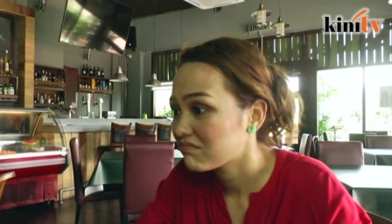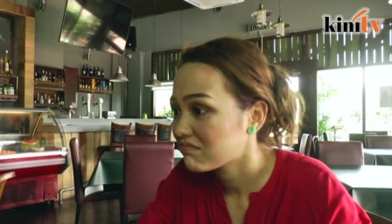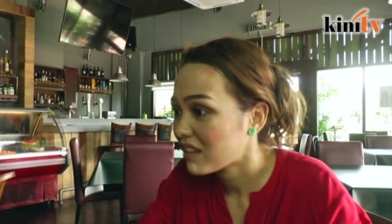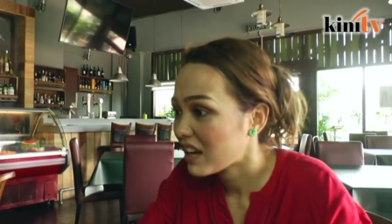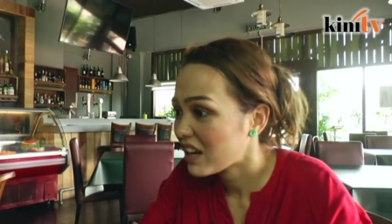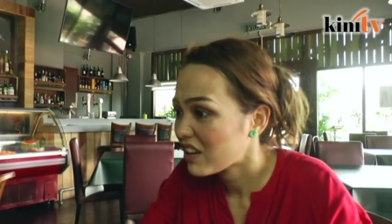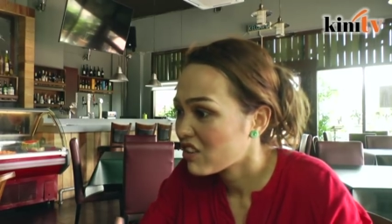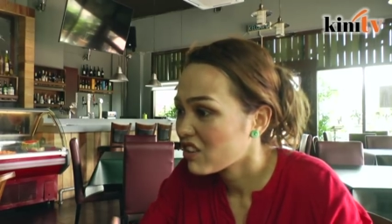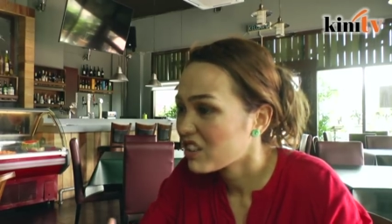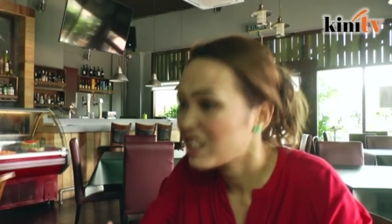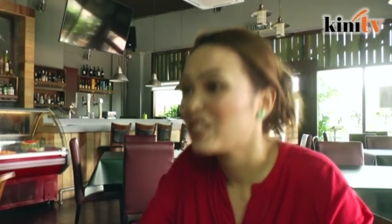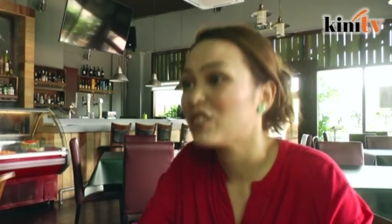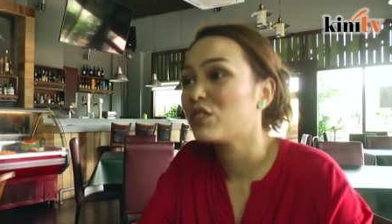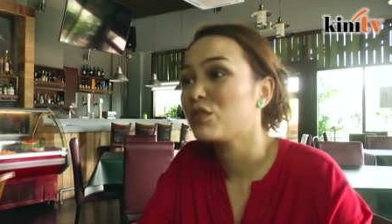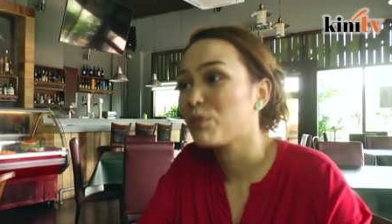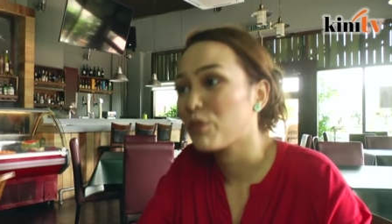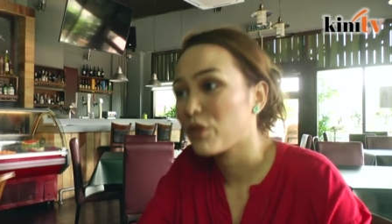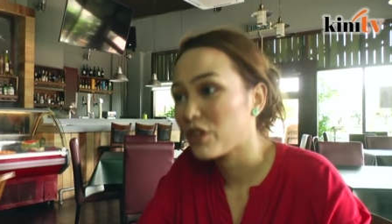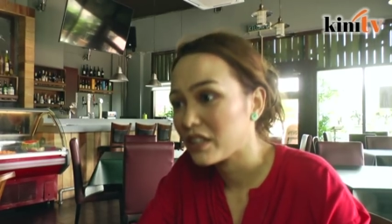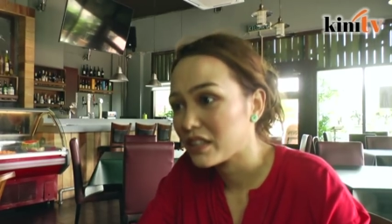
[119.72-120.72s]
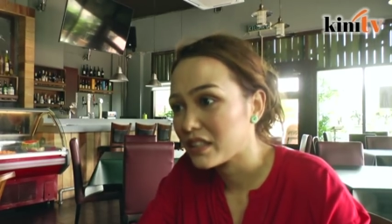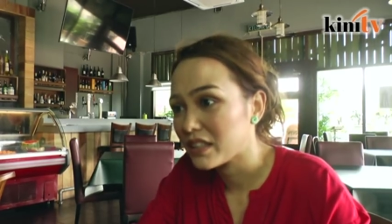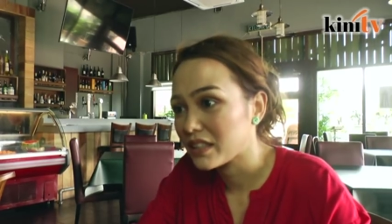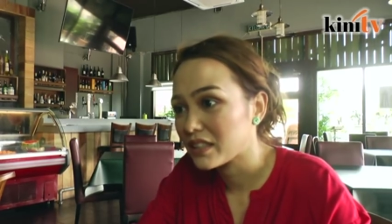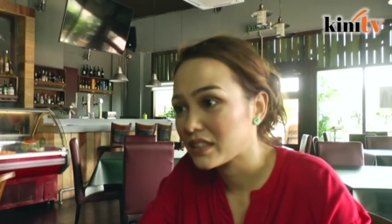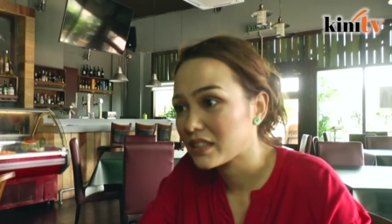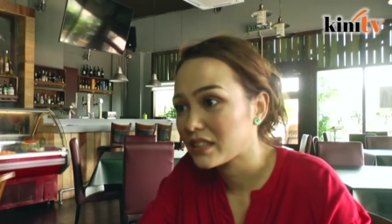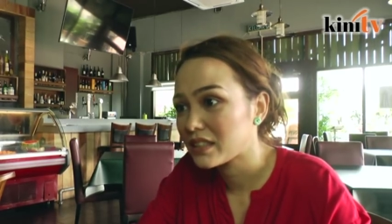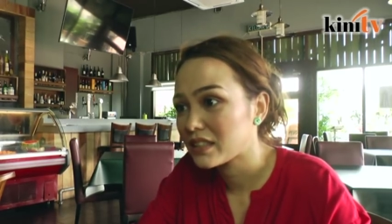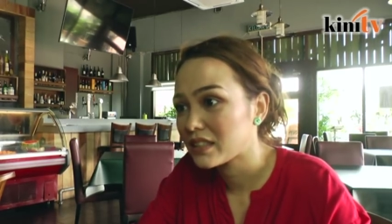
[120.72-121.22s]
I got into
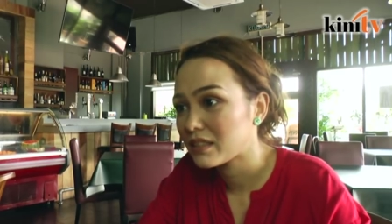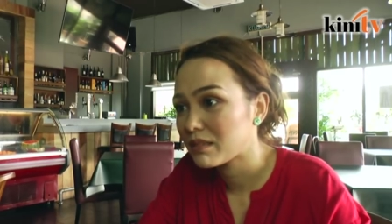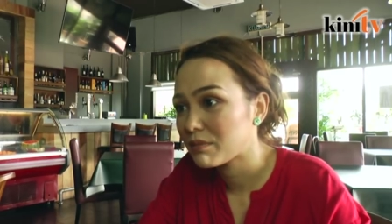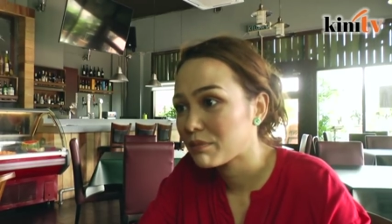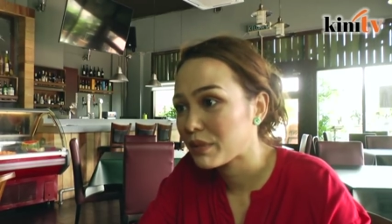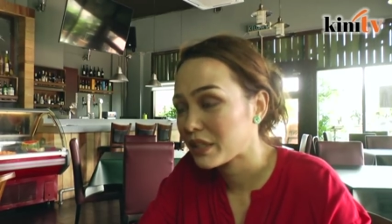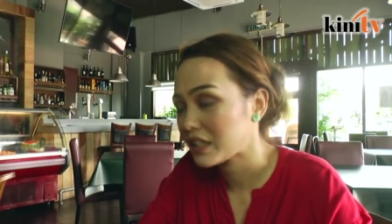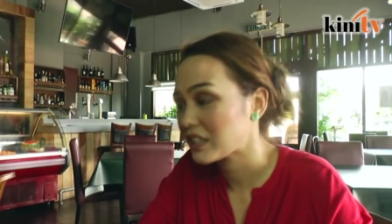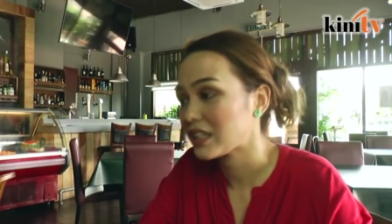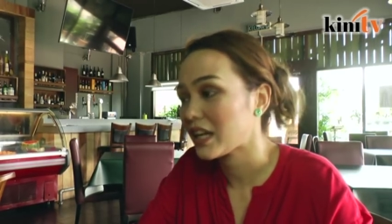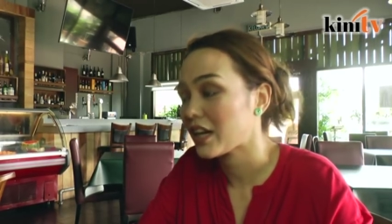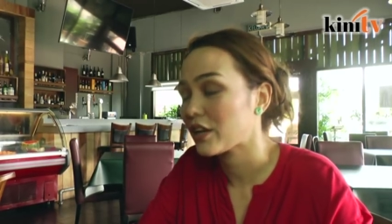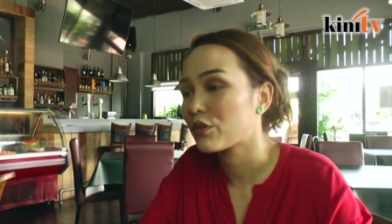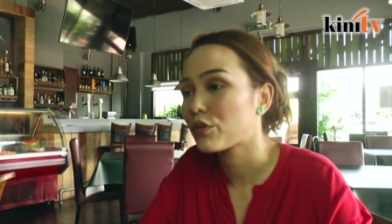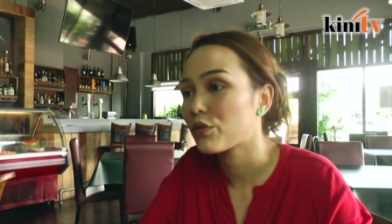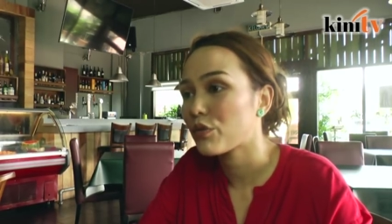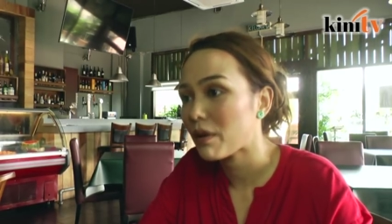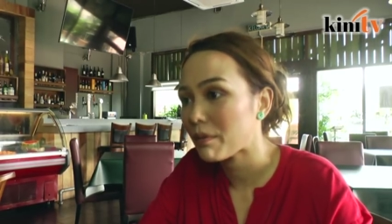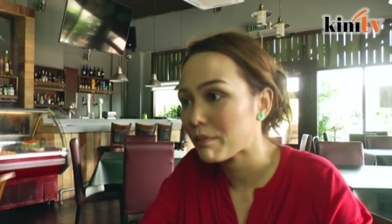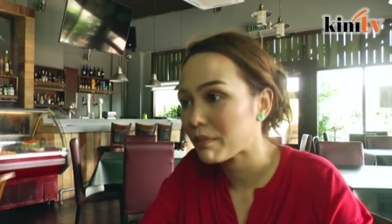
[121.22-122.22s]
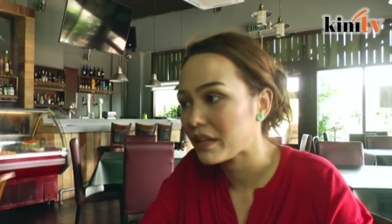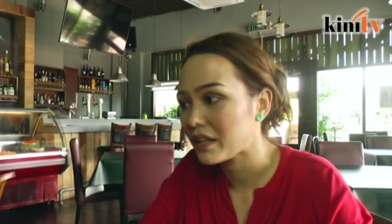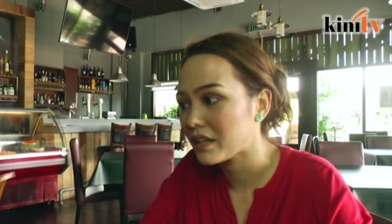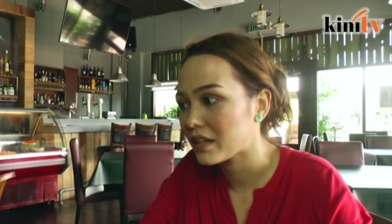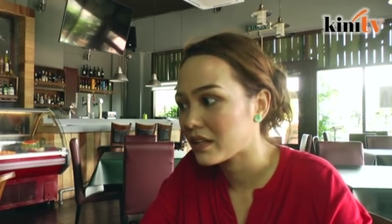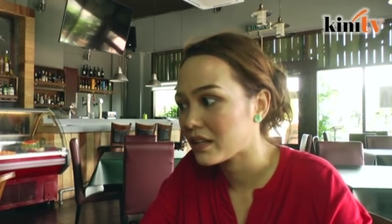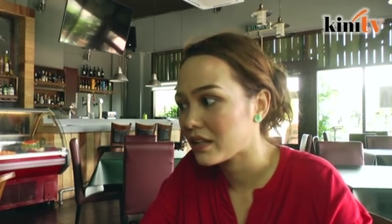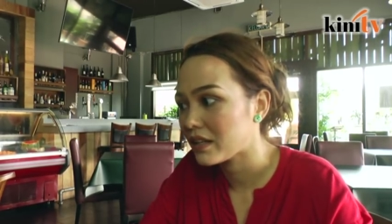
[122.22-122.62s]
politics, because I grew up in an